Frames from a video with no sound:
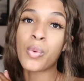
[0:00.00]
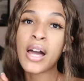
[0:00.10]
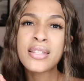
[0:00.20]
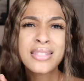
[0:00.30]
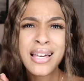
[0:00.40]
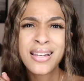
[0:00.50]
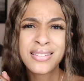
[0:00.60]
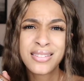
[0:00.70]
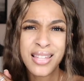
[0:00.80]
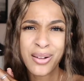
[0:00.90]
Why does
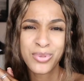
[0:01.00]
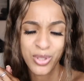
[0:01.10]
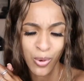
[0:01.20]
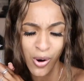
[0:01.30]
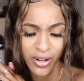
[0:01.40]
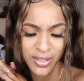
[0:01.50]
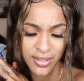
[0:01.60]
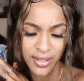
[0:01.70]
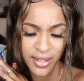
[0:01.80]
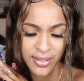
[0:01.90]
that sound so hard to say?